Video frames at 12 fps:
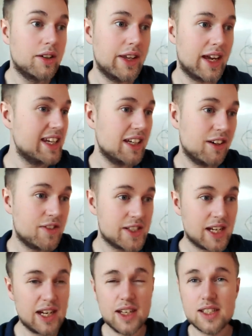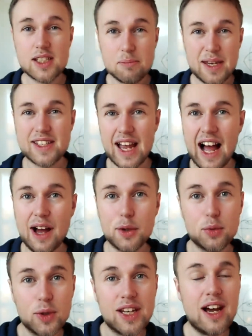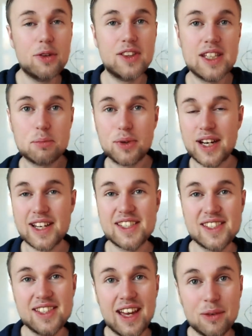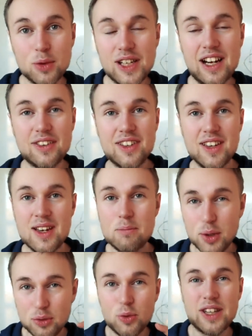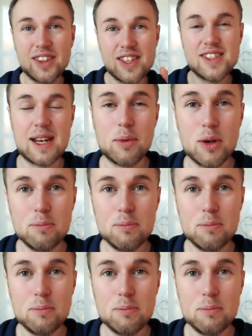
The INFJ speaks out without these breaks, and but with the same